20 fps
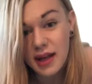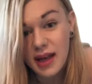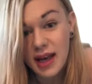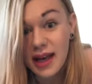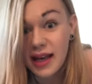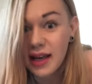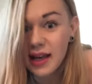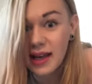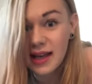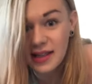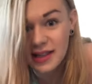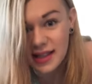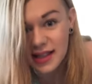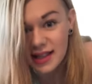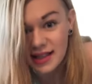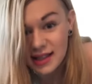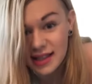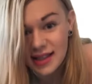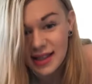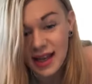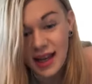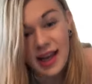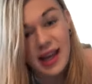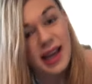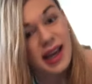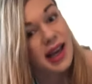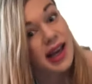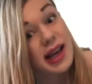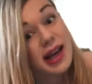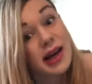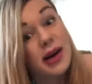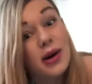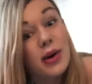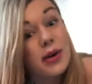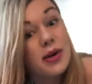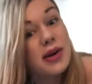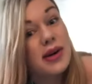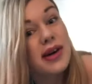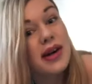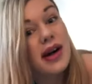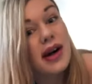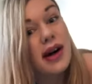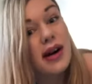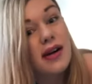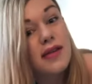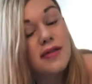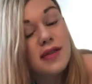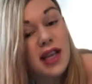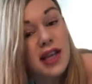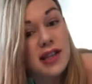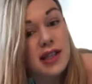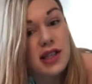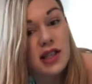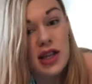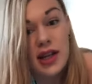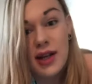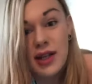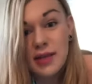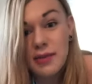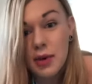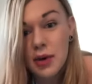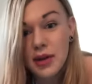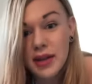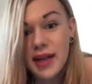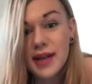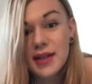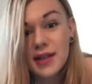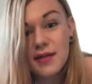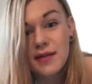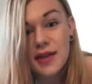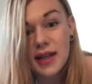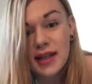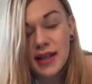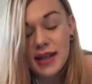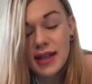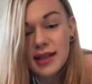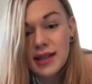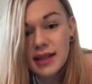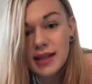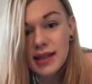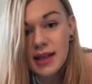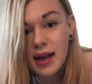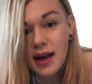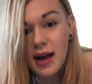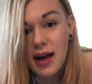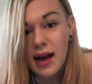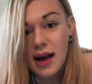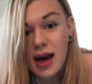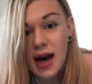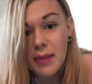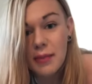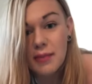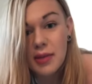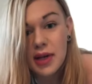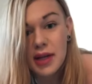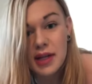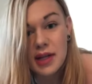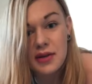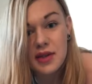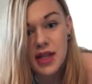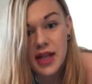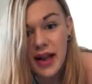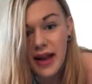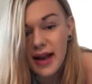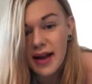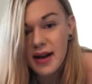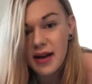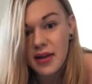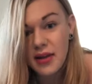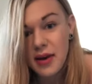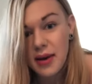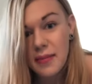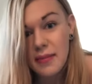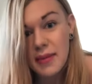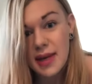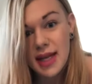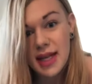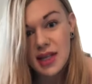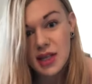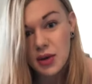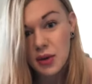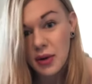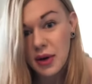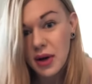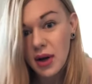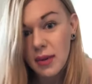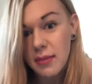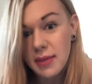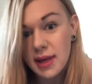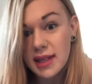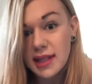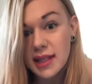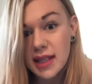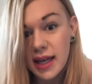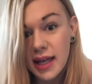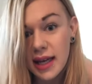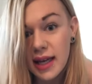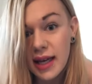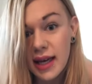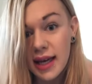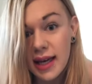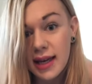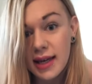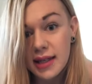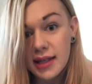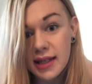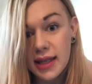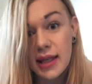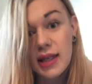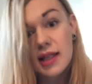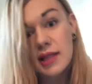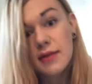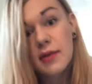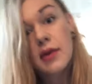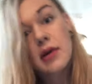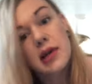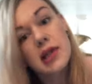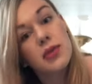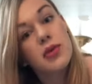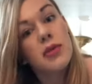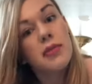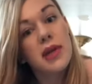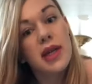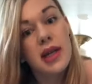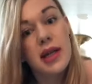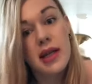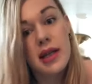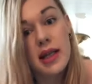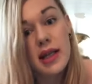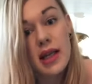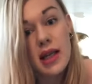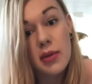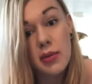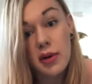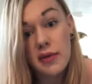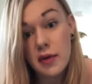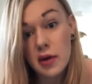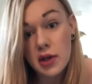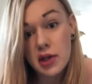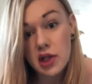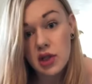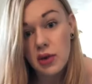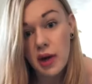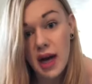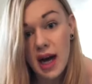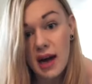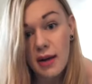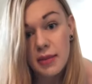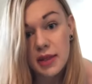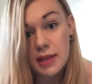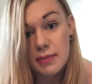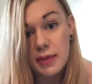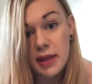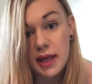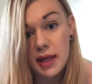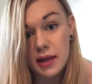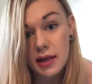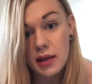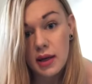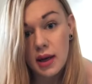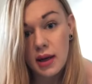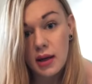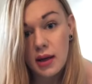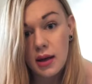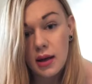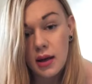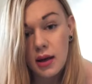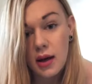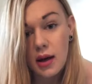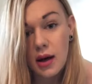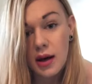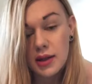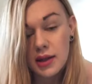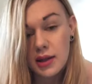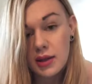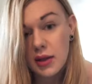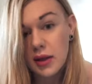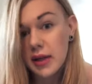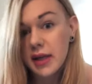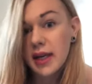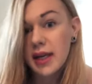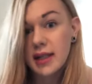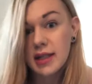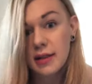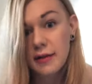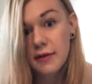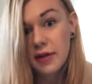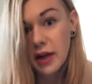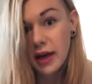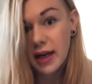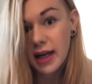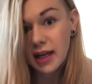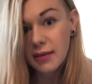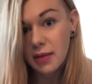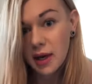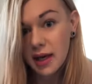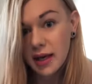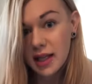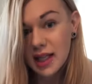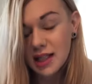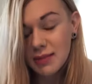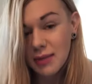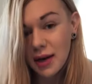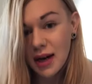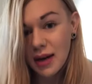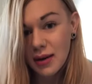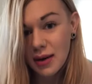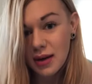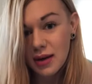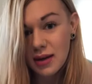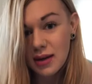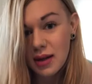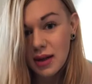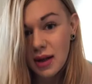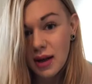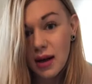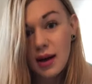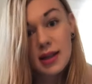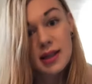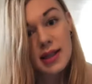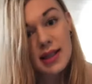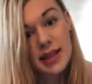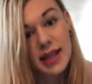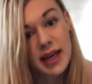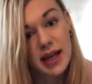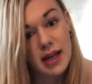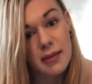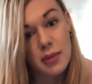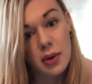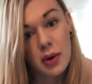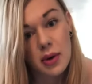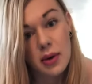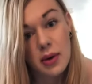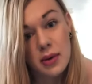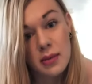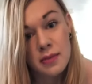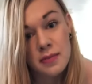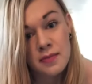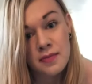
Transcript: aka Daisy, aka owner of Daisy Chains Pole Dance and Fitness. I'm bringing you today another mini tutorial Monday, and today's focus will be the reverse grab spin, also known as flying body spiral on static pole.